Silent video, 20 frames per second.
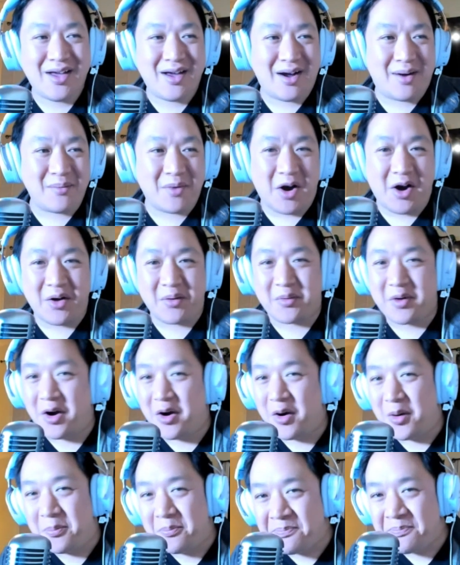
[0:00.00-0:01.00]
I'll
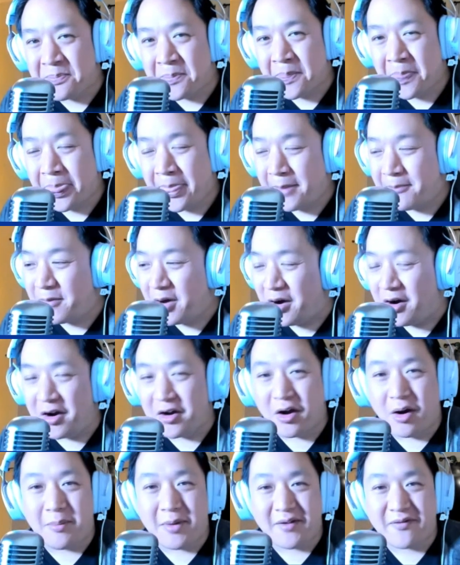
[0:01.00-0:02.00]
go. I'll hug
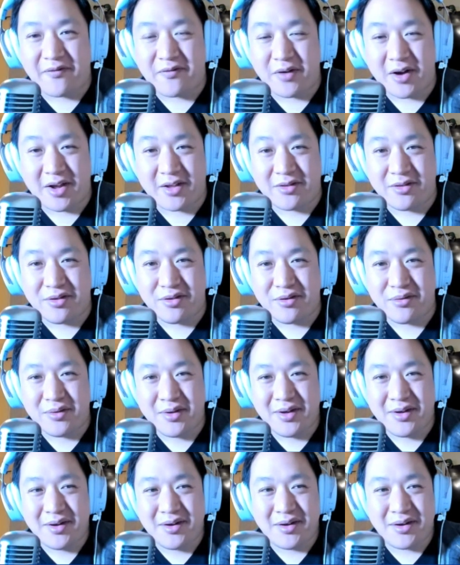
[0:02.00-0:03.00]
all my friends.
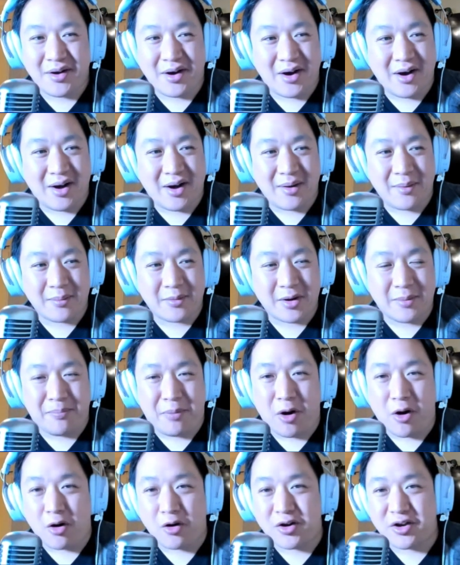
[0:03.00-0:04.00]
I'm gonna
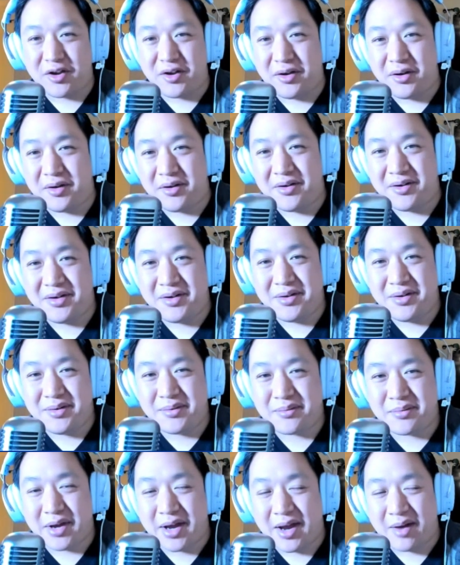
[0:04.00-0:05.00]
party. I'm
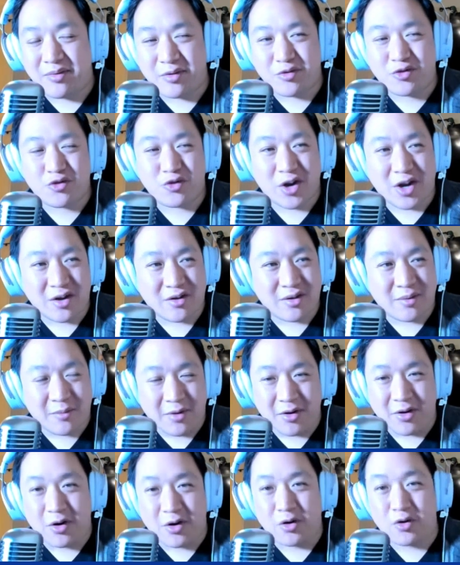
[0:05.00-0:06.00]
gonna have some drinks. I'm gonna
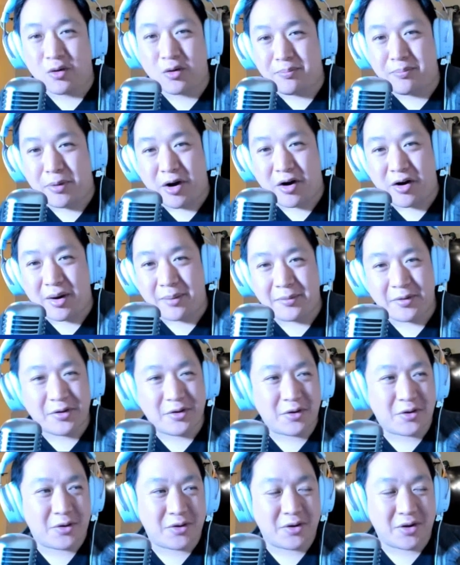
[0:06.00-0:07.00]
go to a bar. I'm gonna
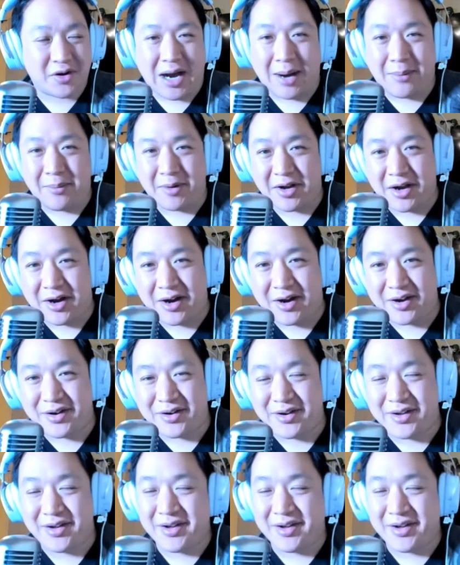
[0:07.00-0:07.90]
go to a Comic-Con.